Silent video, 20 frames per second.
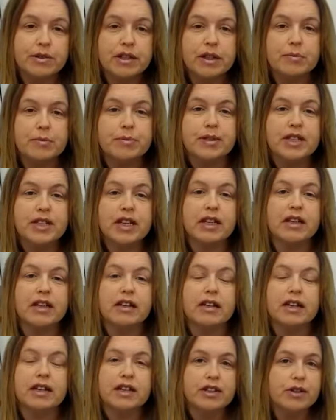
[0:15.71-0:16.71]
in
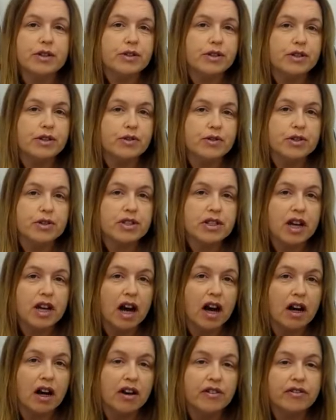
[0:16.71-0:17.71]
particular using your
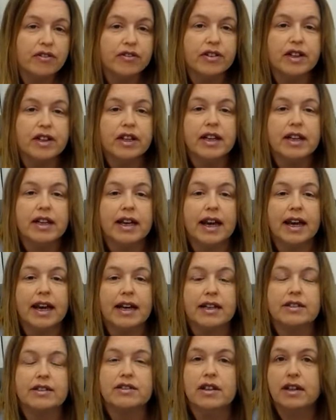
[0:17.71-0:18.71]
staff
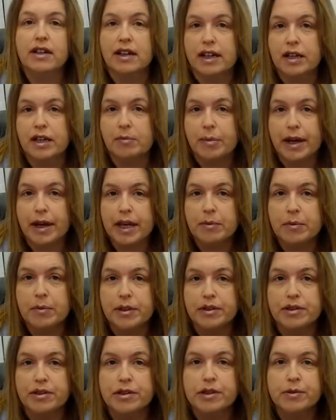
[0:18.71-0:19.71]
and late
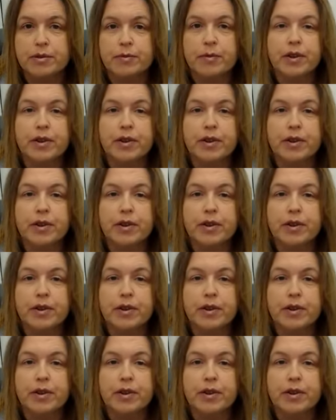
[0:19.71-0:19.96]
payments.